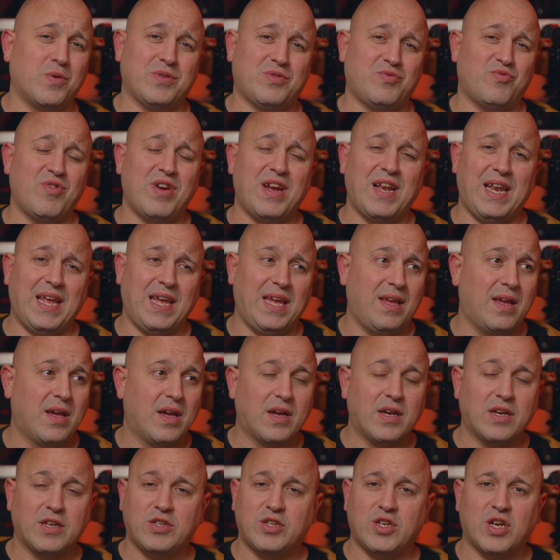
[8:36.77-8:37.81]
It's really
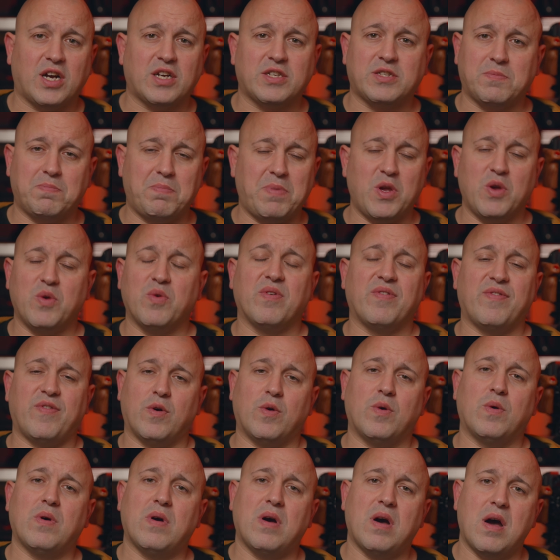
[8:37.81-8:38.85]
just beautiful.